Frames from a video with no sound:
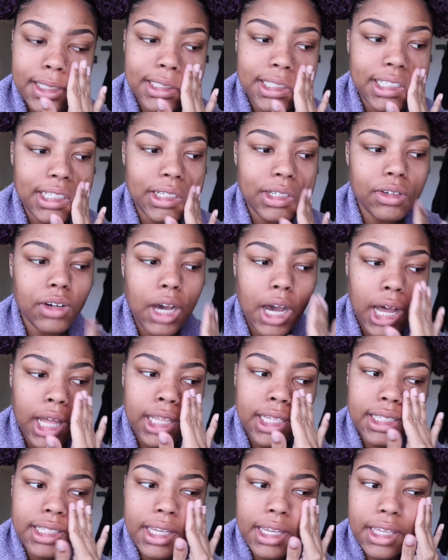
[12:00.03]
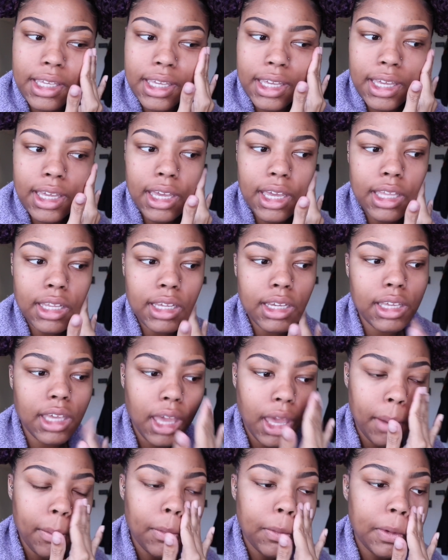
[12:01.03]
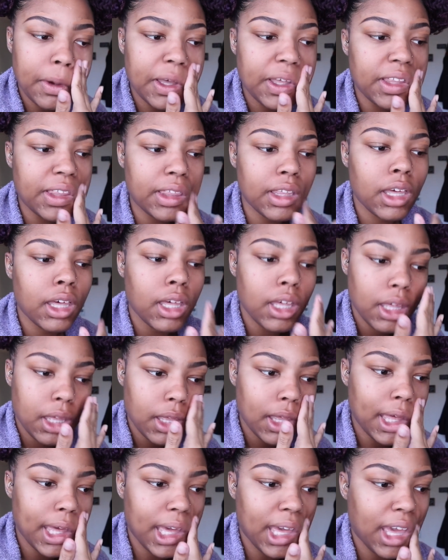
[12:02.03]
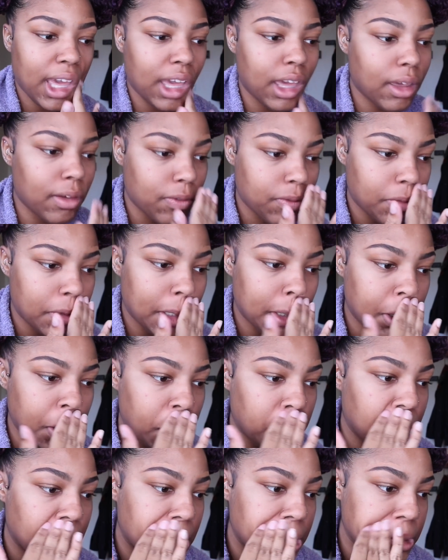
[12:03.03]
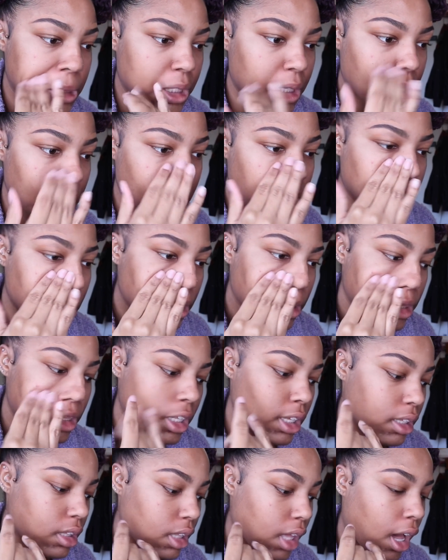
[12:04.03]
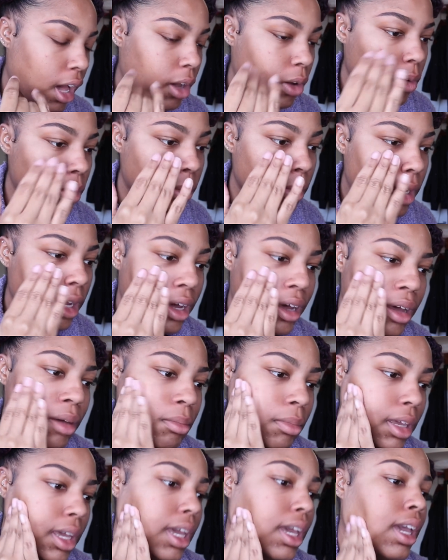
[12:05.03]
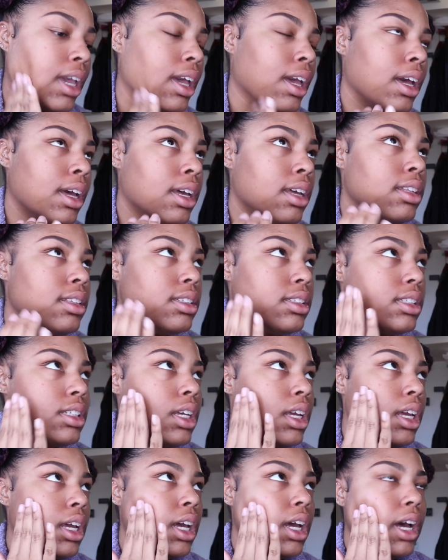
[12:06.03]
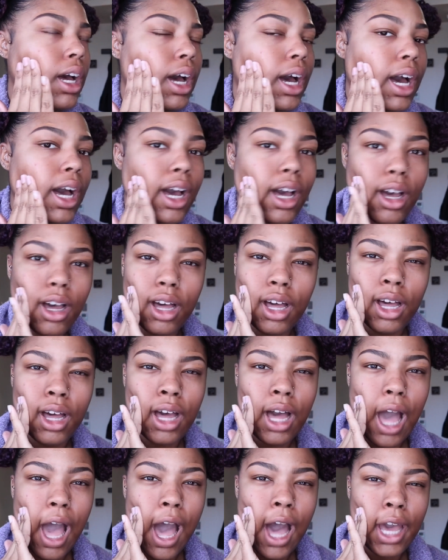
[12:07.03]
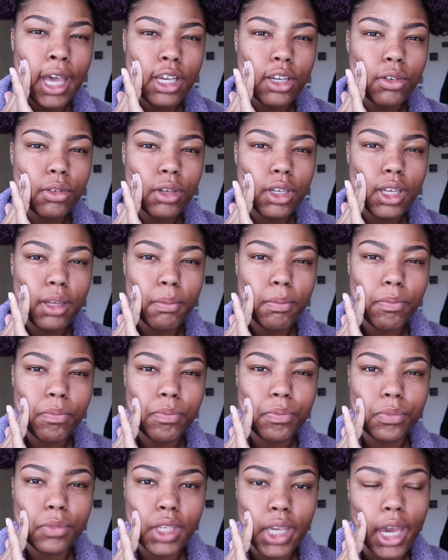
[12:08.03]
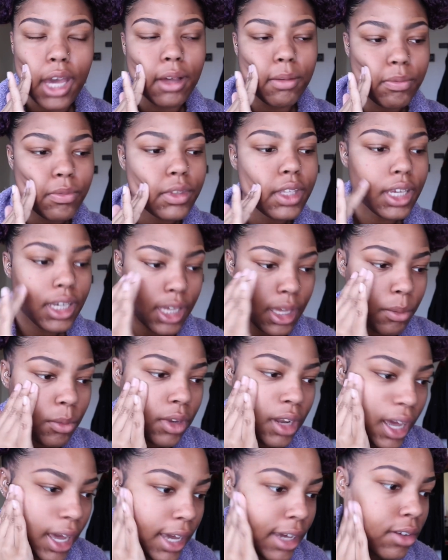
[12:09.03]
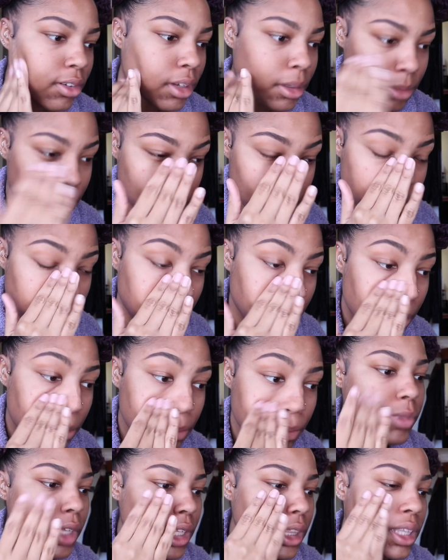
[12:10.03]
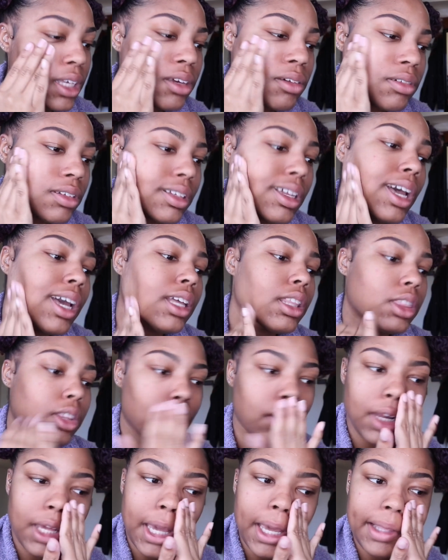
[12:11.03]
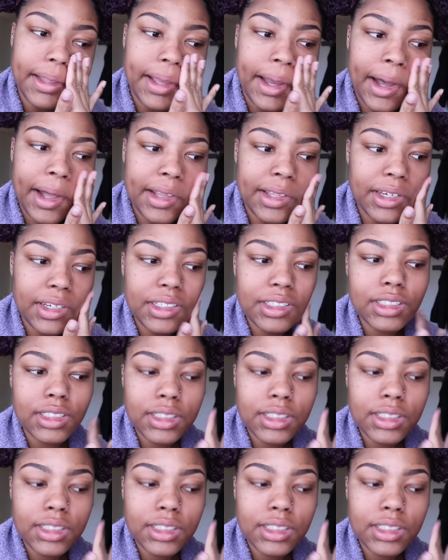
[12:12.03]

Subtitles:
little holiday kit, and it came with a facial cleanser, this Aqua Bomb, and eye cream. Yeah, it came with an eye cream too. That thing was like $38,